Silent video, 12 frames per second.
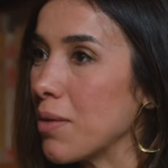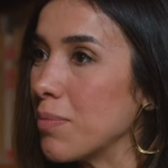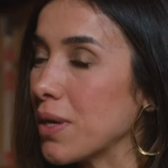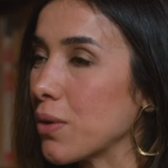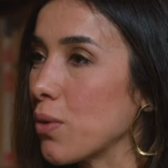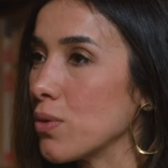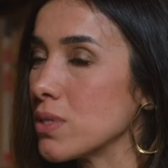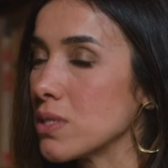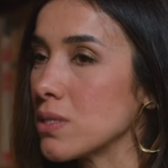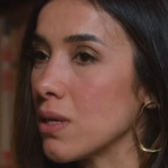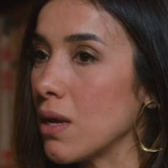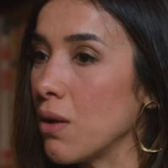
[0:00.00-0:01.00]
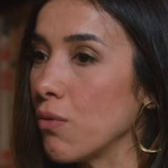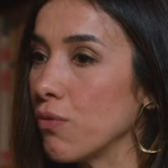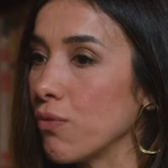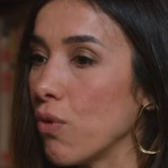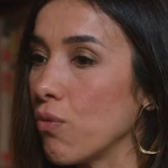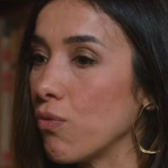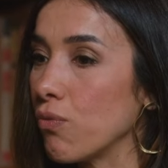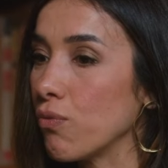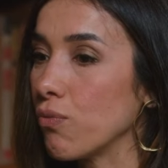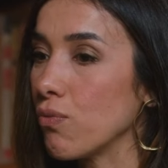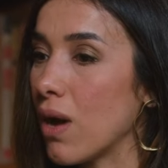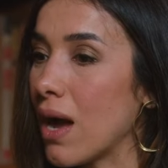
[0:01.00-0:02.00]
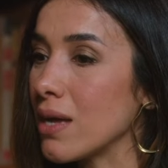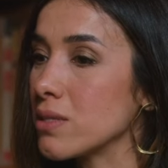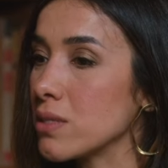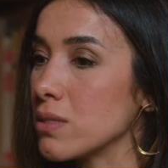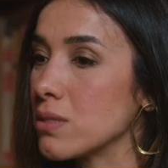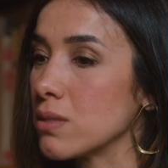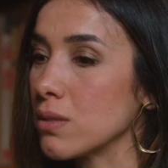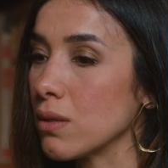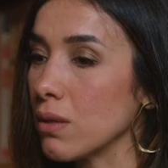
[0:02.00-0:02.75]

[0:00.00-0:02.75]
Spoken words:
because of ISIS'